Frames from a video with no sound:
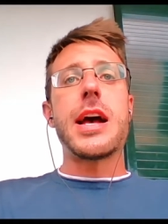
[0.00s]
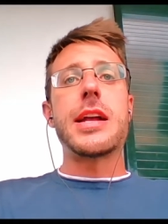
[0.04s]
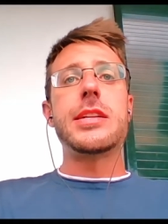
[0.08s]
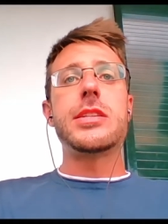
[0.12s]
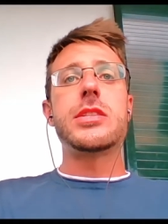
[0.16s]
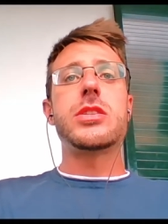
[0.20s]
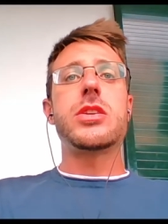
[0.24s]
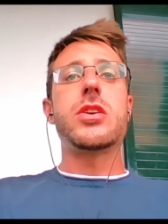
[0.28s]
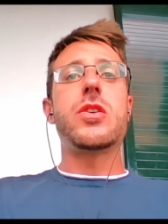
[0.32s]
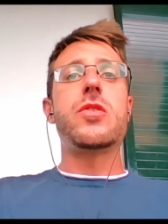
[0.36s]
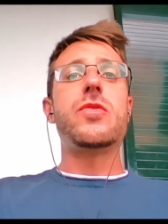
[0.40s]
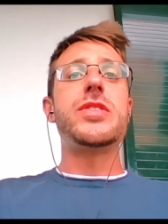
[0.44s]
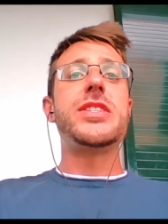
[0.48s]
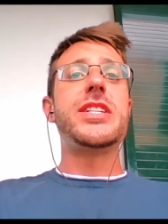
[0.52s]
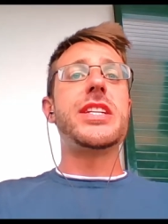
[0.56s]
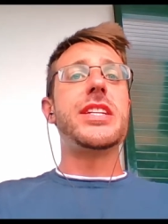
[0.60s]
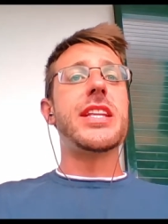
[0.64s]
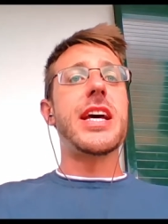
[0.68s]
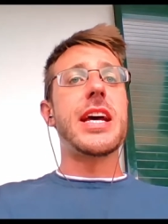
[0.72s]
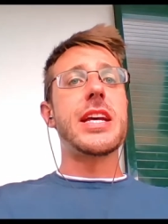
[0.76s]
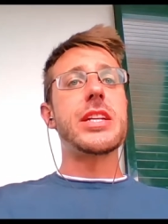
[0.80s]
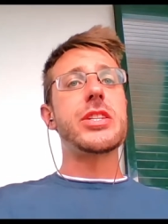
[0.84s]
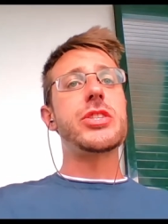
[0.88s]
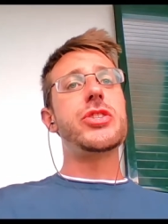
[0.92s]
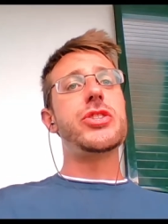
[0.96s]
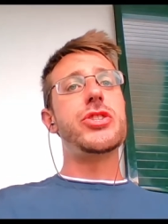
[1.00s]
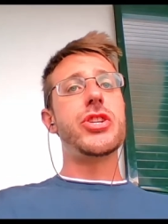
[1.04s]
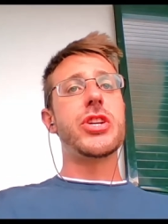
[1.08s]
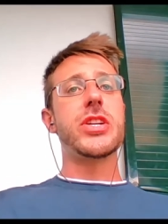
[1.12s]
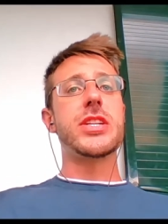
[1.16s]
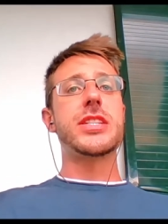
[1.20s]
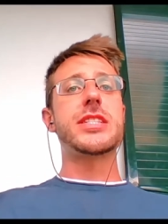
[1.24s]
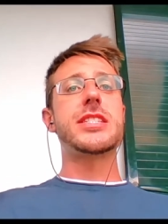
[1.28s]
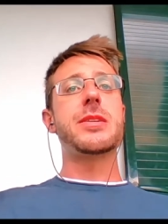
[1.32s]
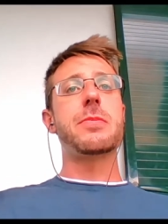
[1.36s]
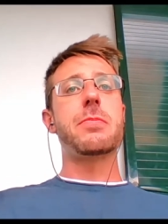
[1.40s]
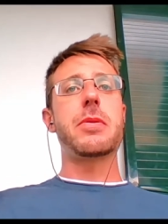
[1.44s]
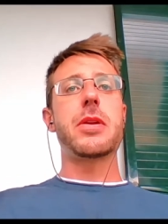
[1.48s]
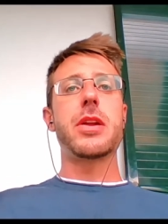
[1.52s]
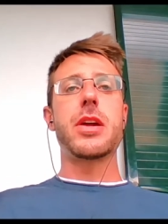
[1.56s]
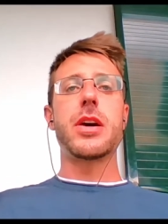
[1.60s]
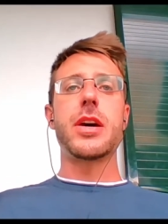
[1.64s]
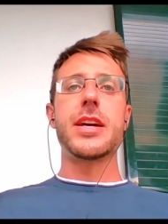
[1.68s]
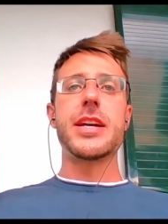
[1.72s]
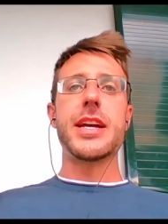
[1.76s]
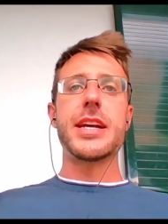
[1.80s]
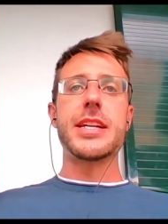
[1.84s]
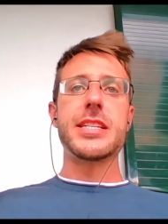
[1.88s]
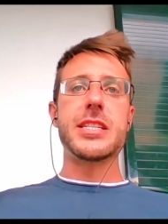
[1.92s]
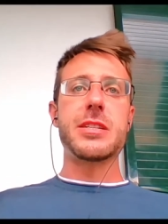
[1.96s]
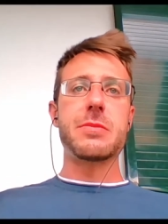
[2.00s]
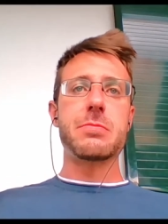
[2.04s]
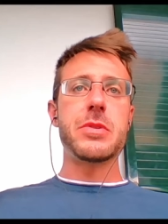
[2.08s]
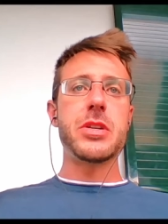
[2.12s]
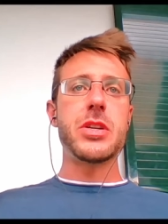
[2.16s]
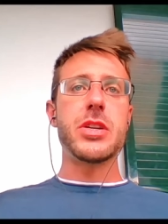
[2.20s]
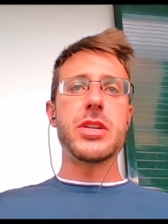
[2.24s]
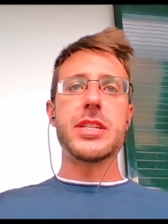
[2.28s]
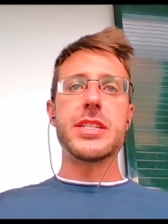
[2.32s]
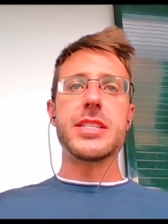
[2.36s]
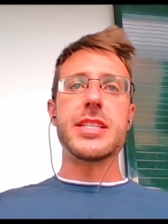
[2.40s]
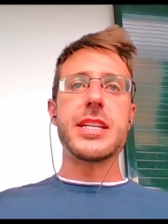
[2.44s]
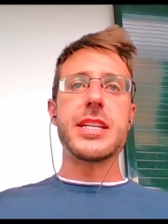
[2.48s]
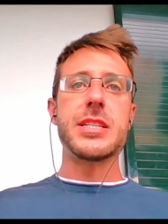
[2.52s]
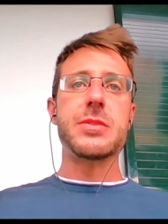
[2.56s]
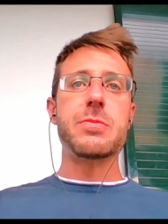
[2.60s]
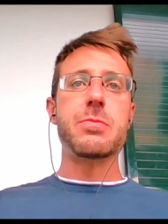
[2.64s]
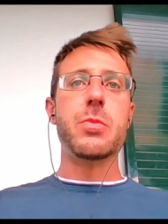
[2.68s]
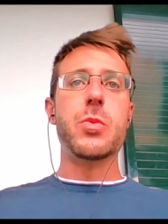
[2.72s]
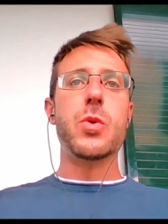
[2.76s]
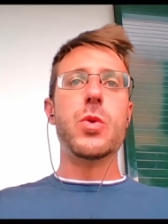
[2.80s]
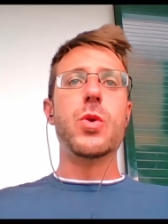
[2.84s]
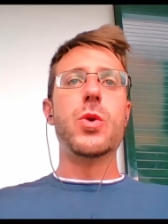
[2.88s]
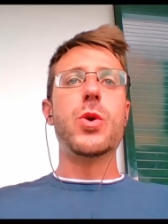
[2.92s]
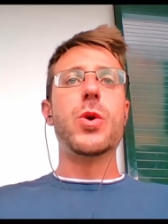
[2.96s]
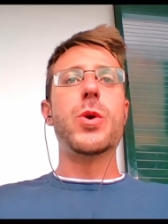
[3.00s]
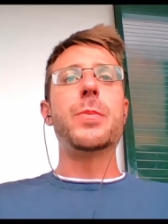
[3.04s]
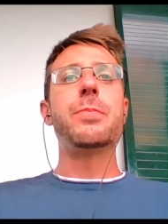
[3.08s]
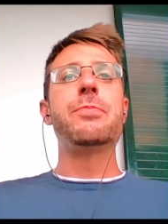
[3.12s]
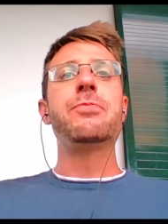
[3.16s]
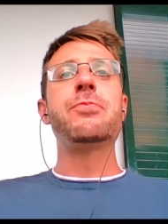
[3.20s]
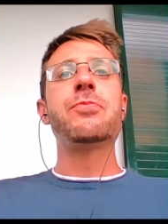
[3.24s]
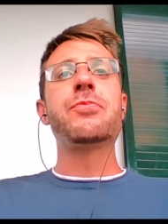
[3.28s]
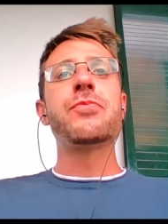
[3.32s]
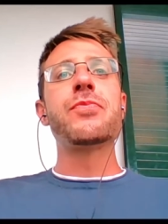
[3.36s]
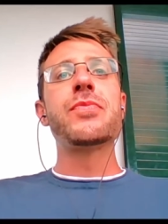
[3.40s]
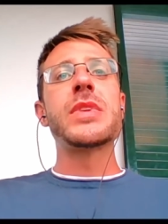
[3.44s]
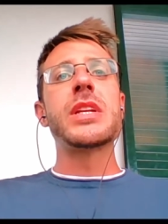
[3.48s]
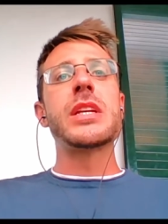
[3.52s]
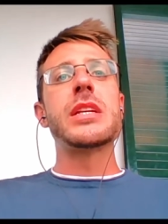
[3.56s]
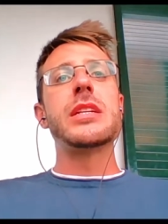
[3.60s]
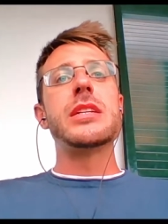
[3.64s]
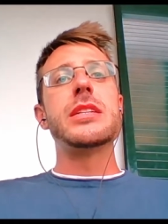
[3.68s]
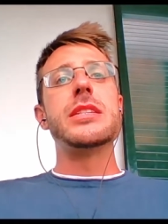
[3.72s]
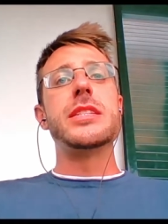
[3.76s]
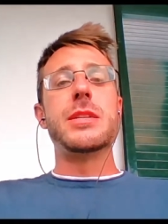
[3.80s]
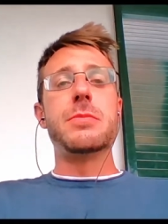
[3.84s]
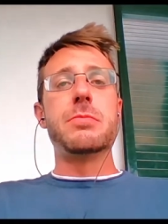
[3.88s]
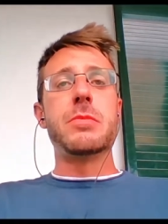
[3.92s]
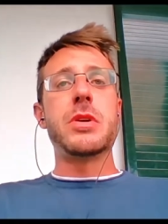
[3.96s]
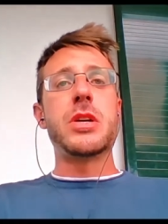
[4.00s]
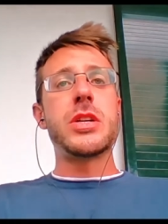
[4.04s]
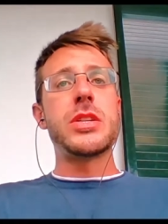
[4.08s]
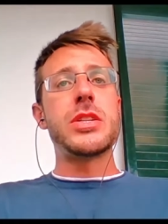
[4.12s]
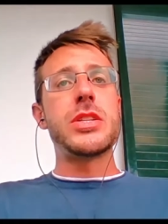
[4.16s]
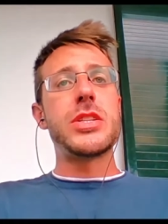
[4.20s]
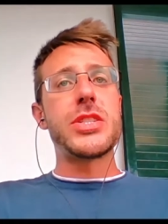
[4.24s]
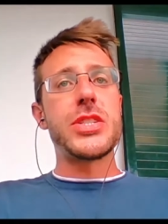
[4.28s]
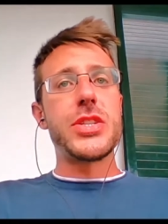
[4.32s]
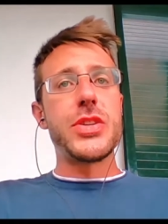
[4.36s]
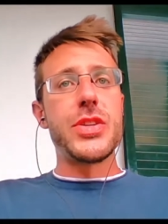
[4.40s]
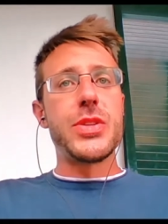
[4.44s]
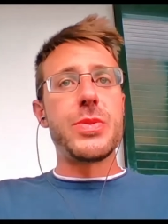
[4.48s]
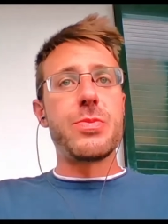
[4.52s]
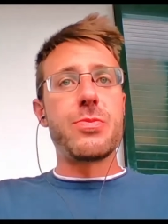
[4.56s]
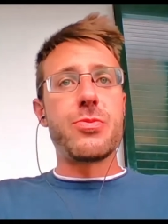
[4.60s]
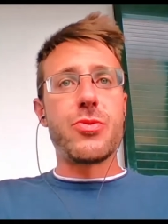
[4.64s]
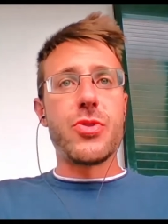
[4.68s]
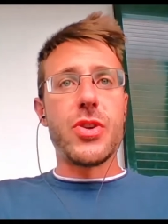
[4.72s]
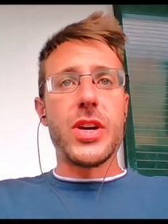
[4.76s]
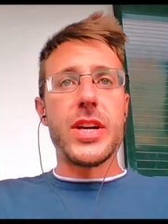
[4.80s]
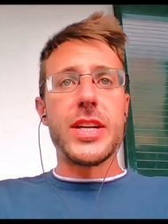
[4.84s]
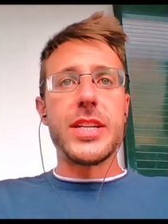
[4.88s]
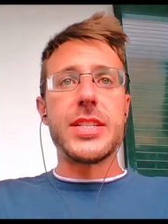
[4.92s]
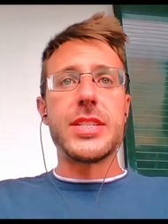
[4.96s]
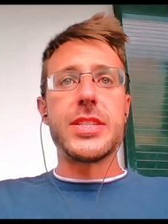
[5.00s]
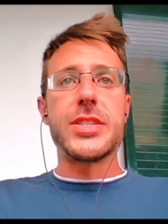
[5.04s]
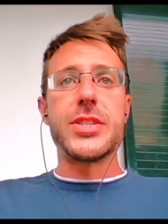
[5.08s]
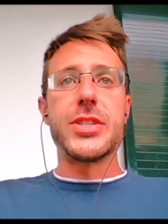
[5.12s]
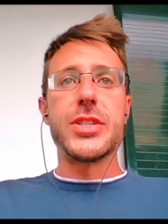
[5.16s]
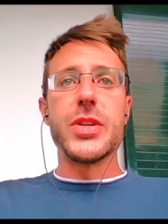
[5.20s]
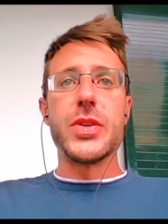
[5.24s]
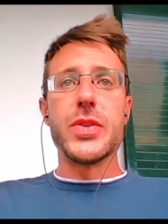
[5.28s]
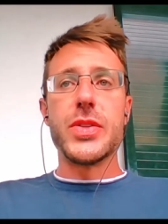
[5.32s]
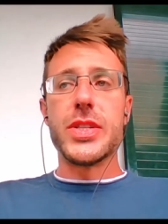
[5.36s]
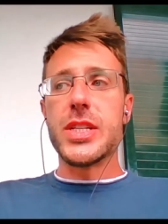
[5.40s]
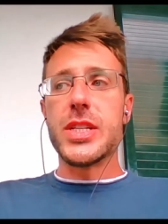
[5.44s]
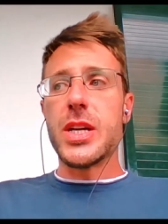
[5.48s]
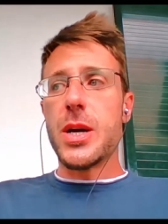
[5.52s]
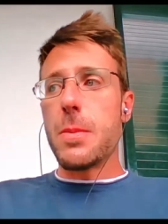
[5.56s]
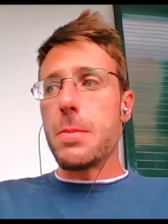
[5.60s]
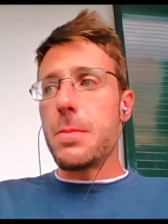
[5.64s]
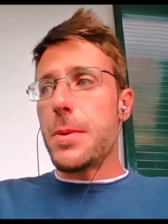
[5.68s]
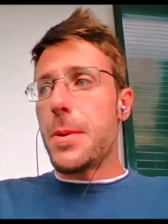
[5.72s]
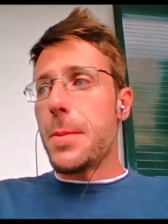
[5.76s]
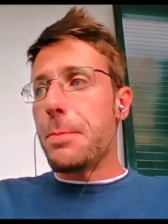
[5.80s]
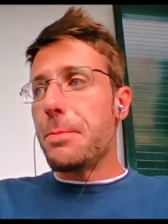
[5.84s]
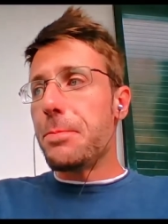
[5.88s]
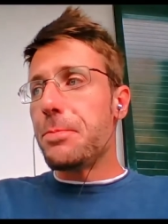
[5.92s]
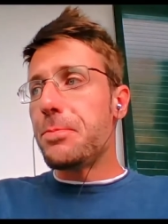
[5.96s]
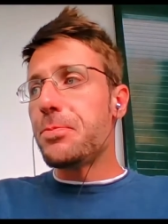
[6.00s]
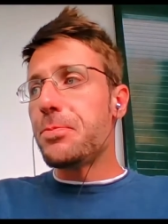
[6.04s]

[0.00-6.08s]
And obviously, that's just supply and demand. There's more demand, so the price goes up.